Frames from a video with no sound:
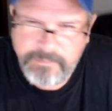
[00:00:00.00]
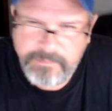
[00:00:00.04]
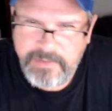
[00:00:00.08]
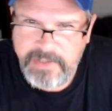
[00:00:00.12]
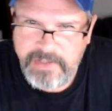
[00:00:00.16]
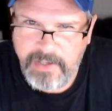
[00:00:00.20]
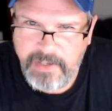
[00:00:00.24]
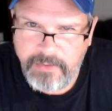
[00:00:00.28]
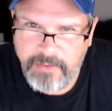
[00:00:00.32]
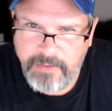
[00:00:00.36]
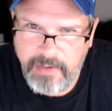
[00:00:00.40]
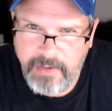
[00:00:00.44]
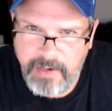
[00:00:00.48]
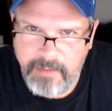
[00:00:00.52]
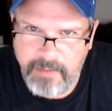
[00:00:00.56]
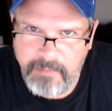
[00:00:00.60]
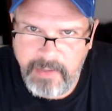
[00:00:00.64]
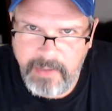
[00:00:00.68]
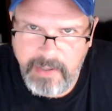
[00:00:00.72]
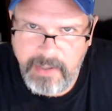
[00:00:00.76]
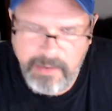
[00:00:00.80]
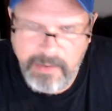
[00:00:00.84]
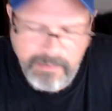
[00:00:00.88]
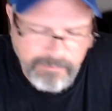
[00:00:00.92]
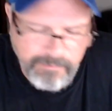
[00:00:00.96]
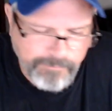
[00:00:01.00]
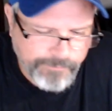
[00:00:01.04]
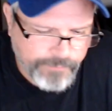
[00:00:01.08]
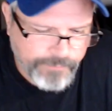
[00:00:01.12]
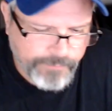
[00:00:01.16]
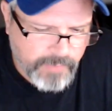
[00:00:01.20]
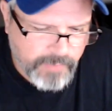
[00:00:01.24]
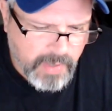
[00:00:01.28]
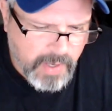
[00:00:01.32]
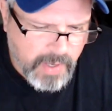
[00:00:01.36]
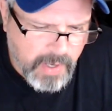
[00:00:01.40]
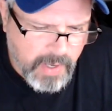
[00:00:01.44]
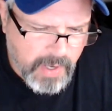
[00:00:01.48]
Sounds like me.
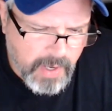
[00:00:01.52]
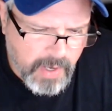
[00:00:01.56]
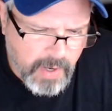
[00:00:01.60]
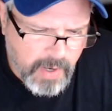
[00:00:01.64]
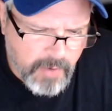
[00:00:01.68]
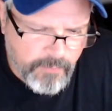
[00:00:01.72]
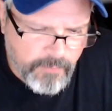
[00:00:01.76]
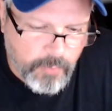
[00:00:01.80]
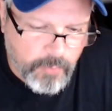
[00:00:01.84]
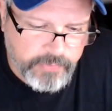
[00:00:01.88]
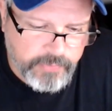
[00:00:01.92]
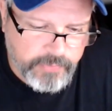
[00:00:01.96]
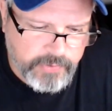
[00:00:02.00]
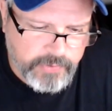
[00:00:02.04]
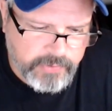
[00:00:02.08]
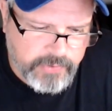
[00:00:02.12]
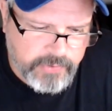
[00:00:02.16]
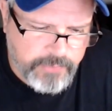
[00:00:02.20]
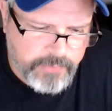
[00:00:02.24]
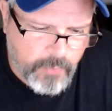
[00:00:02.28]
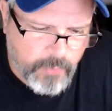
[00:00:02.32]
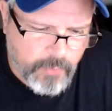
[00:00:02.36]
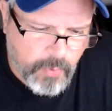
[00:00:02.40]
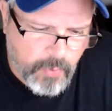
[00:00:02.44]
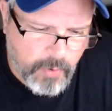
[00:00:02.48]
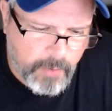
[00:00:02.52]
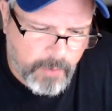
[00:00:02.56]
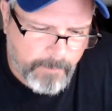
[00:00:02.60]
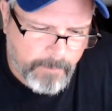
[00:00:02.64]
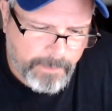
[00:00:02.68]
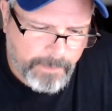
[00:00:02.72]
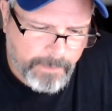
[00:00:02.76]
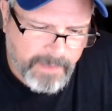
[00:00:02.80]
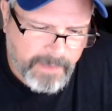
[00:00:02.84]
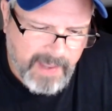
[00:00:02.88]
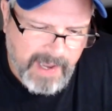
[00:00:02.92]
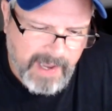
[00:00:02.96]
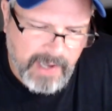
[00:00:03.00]
464,
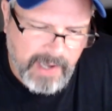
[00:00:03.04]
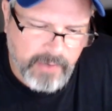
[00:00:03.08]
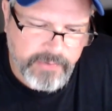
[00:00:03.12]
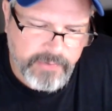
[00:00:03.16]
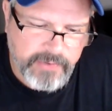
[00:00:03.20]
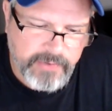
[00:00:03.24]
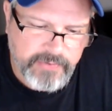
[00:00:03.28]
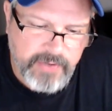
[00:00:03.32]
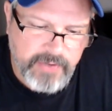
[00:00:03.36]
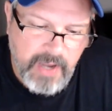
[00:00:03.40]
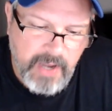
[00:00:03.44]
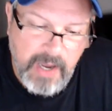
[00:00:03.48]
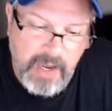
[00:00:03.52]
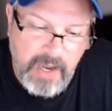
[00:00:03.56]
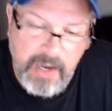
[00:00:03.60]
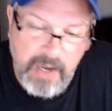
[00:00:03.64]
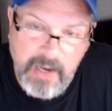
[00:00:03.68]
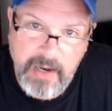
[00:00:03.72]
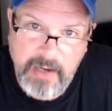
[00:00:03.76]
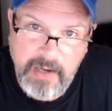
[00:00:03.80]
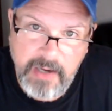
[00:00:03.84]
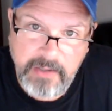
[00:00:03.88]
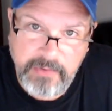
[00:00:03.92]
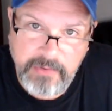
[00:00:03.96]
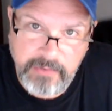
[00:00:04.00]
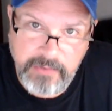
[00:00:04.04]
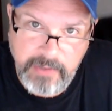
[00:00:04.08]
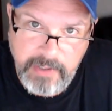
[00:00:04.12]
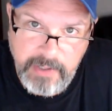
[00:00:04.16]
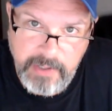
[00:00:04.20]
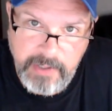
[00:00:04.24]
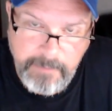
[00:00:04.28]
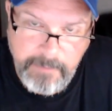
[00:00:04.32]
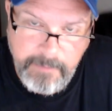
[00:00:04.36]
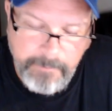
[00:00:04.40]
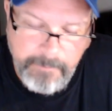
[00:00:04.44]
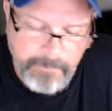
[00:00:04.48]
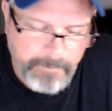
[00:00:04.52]
Aldous
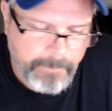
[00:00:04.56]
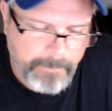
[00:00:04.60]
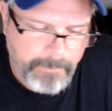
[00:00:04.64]
Huxley.